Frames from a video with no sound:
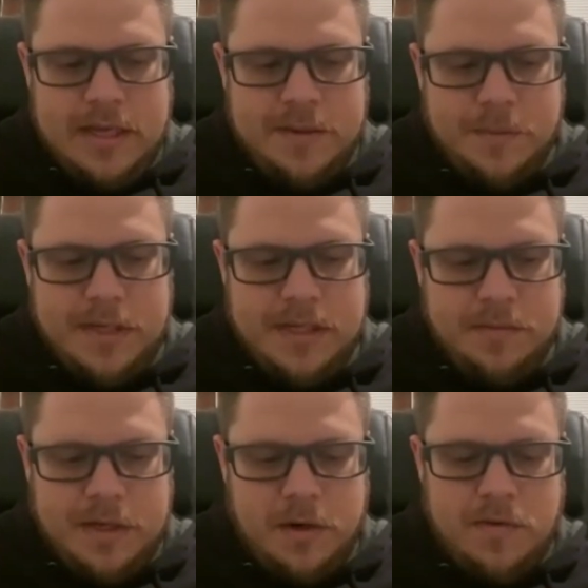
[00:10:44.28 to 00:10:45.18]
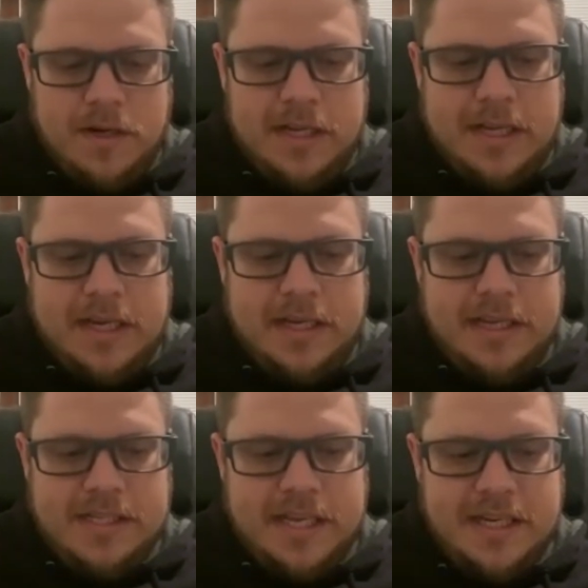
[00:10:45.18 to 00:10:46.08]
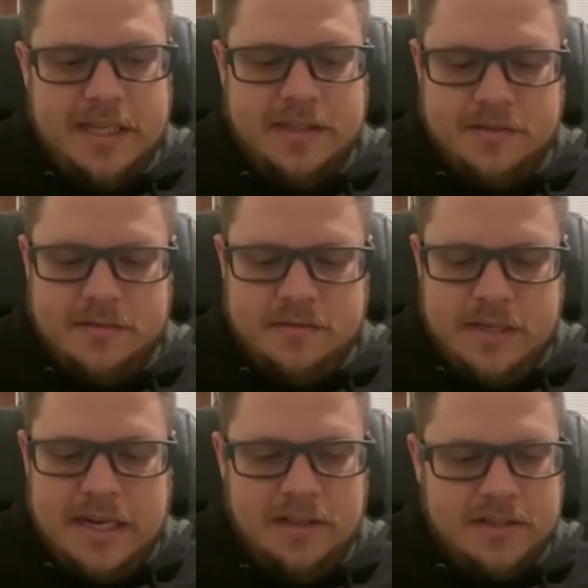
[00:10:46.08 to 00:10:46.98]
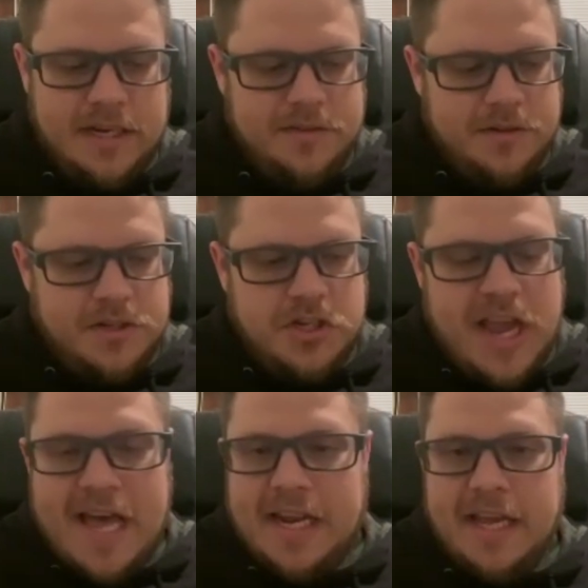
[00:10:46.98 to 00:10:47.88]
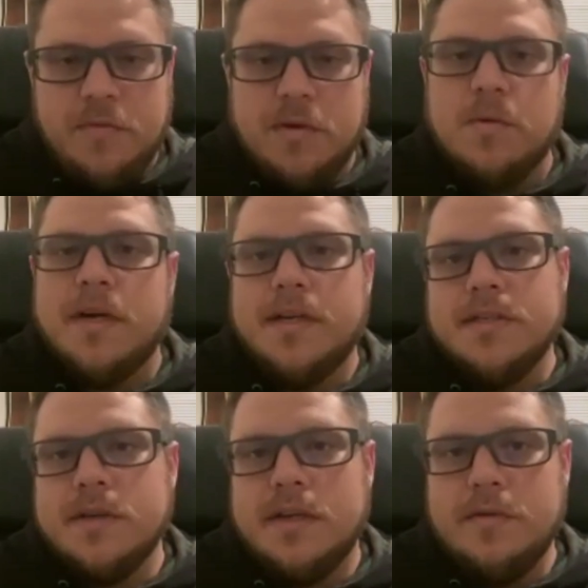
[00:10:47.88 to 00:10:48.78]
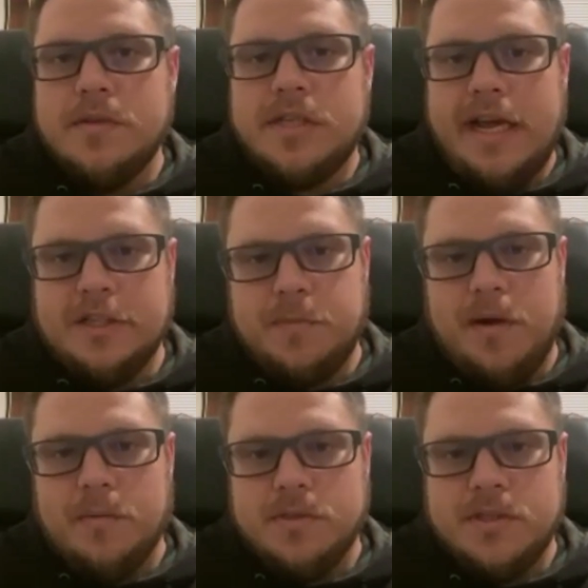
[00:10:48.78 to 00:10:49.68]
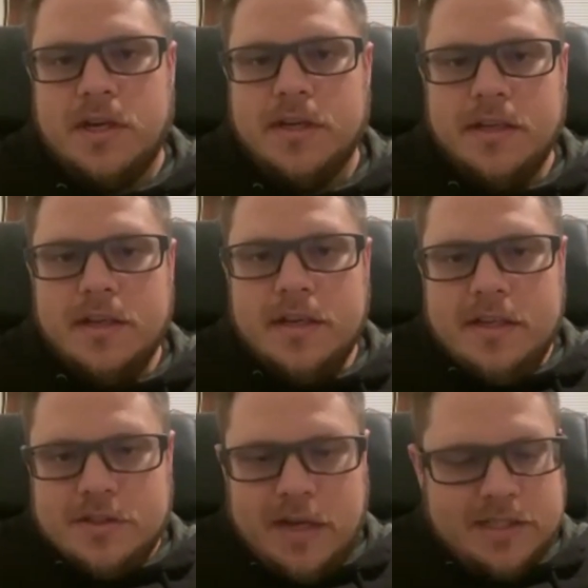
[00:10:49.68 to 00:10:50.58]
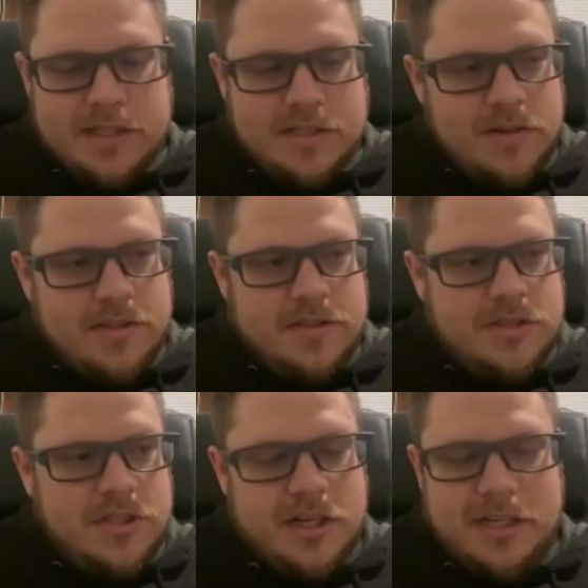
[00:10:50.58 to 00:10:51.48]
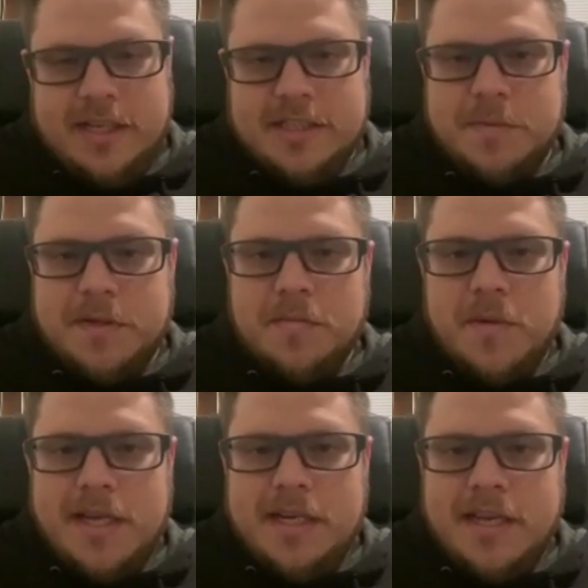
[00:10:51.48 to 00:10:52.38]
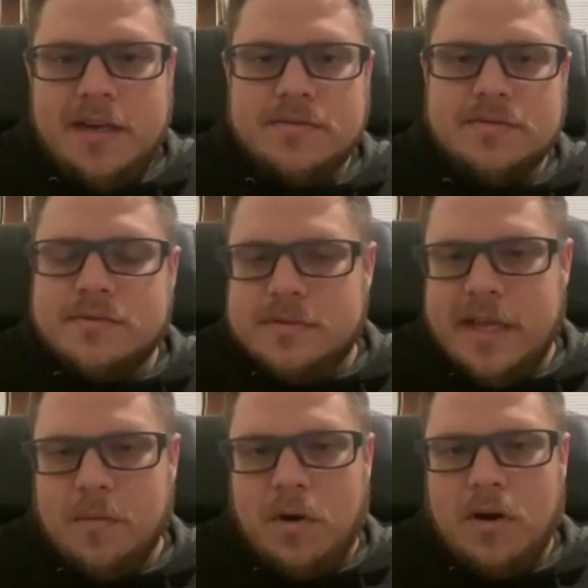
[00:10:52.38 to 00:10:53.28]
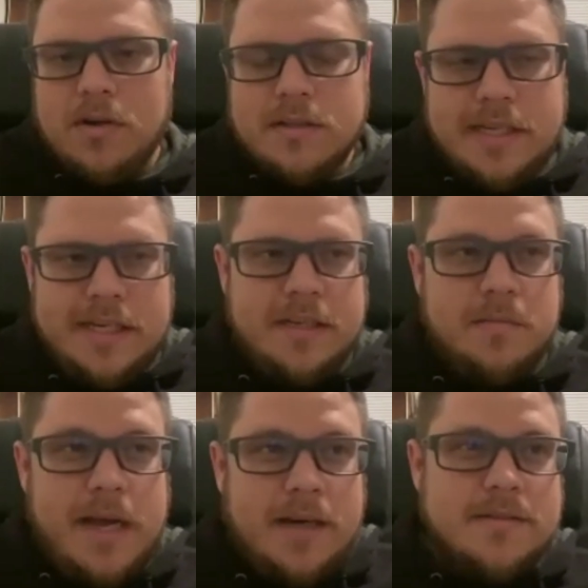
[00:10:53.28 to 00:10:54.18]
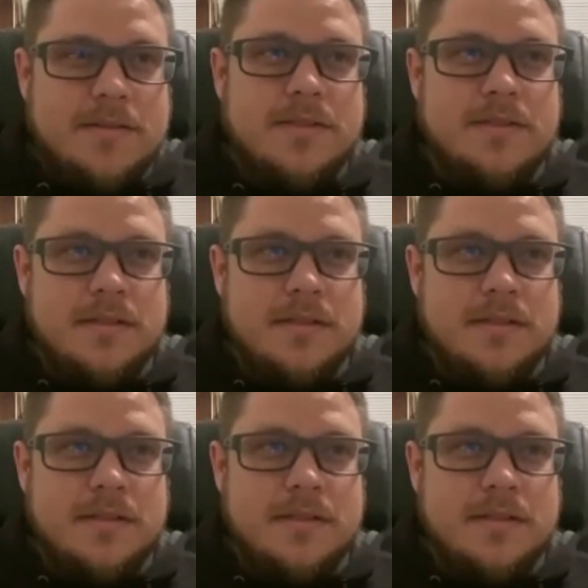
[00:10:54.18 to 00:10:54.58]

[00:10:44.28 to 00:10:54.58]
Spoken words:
and we go over there to get it. He's getting it, and I look down. There's shad everywhere, so I knew the shad spawn was on. So I started just chucking that spinnerbait down that wall, and in about